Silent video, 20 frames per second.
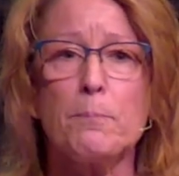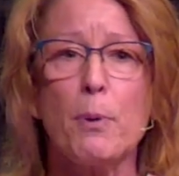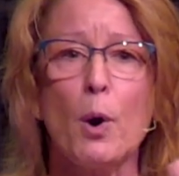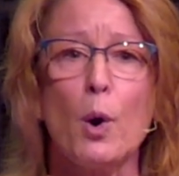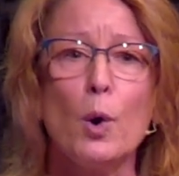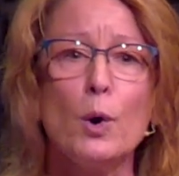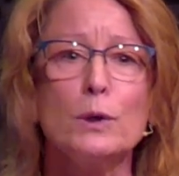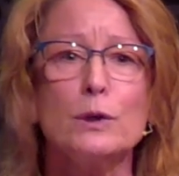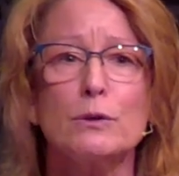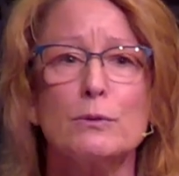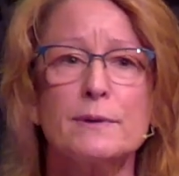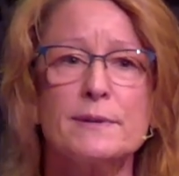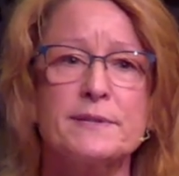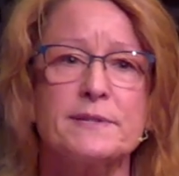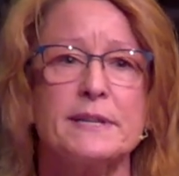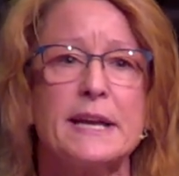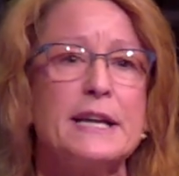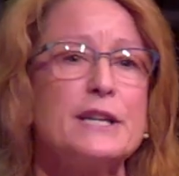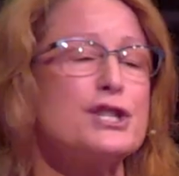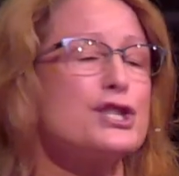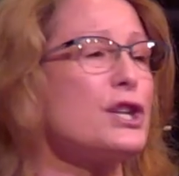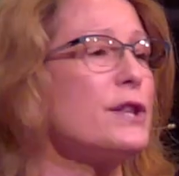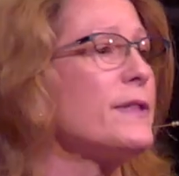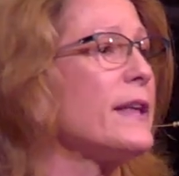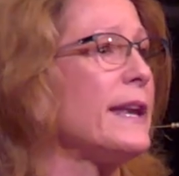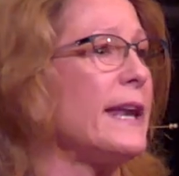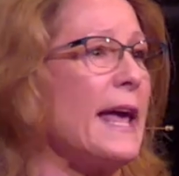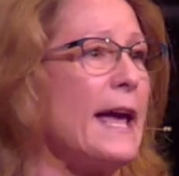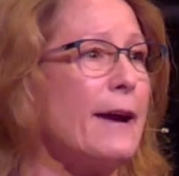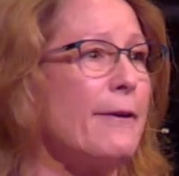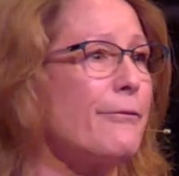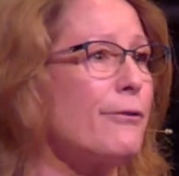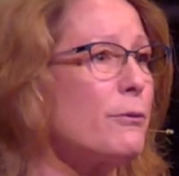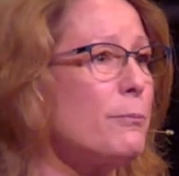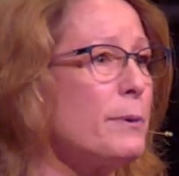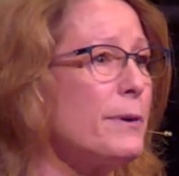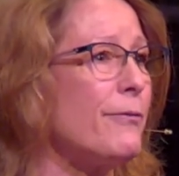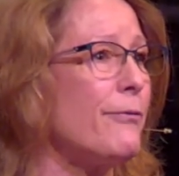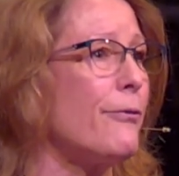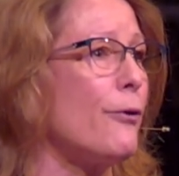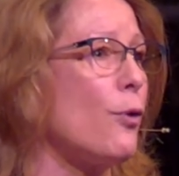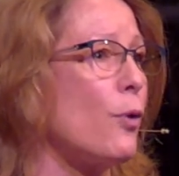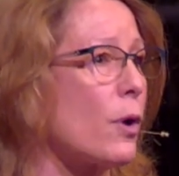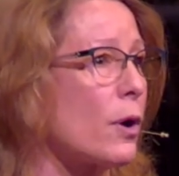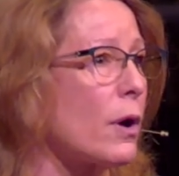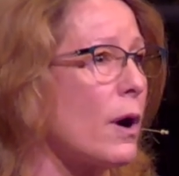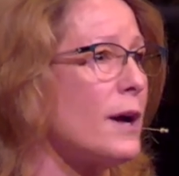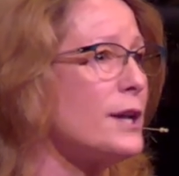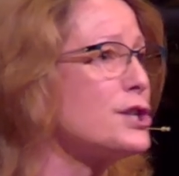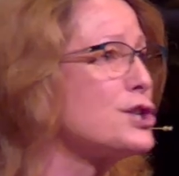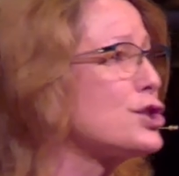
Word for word: polarization than ever before